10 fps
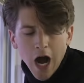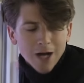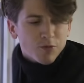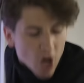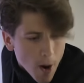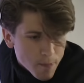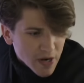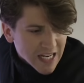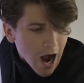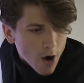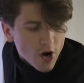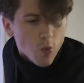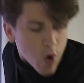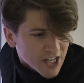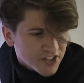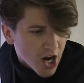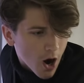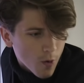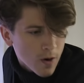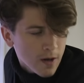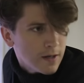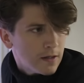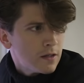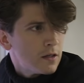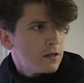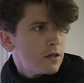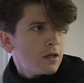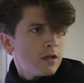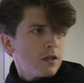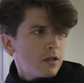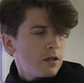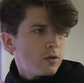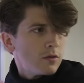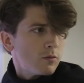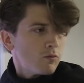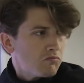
I'm jumping out a window! Do it! Do it! Do it!